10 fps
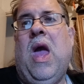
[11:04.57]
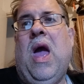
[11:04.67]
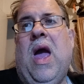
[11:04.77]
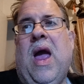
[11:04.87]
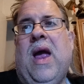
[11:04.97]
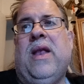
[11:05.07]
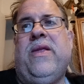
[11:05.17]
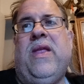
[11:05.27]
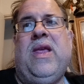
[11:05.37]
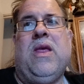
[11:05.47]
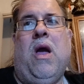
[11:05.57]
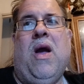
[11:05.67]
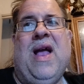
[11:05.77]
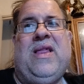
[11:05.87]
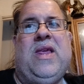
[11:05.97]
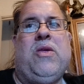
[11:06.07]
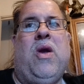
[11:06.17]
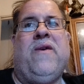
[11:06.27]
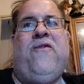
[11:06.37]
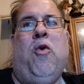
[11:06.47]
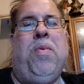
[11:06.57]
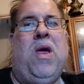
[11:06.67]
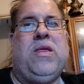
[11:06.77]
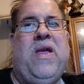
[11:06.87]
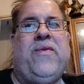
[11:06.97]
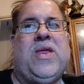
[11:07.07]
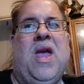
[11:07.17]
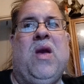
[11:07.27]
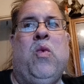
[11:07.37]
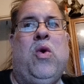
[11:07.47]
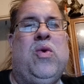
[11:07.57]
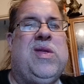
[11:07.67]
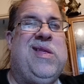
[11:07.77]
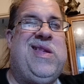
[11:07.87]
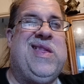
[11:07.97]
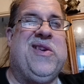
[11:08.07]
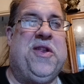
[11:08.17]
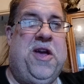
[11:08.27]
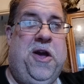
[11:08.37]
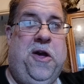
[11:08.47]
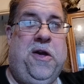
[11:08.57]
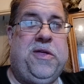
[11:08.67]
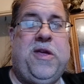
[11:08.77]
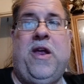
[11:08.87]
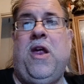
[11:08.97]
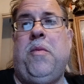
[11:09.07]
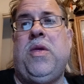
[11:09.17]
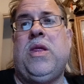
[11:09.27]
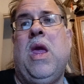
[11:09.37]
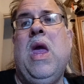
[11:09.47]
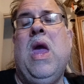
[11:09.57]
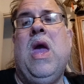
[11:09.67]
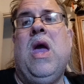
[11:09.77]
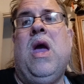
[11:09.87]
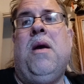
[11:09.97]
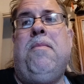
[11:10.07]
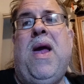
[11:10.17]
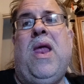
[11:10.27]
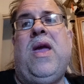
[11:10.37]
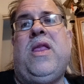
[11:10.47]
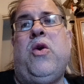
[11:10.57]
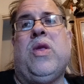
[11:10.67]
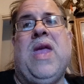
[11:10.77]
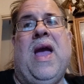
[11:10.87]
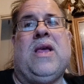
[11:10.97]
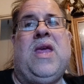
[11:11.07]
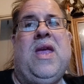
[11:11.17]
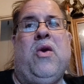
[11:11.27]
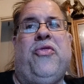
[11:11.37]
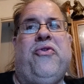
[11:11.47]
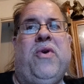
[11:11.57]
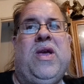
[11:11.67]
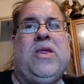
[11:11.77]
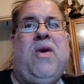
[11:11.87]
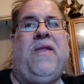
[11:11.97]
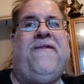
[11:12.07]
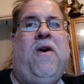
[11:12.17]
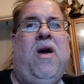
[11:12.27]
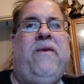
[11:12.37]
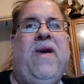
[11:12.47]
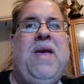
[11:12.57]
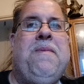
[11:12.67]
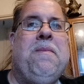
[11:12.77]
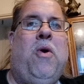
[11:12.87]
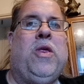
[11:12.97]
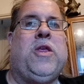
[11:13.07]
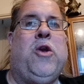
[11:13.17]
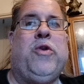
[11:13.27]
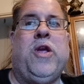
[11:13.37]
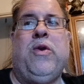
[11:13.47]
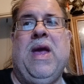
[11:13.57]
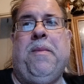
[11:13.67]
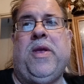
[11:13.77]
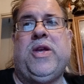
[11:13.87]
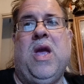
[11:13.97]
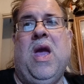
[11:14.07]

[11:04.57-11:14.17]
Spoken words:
And these are anti-Psycho 4+, devastating wounds, so this is going to hurt certain armies. Melee, 2 attacks, hitting on 3, strength 5, AP -2, 2 damage.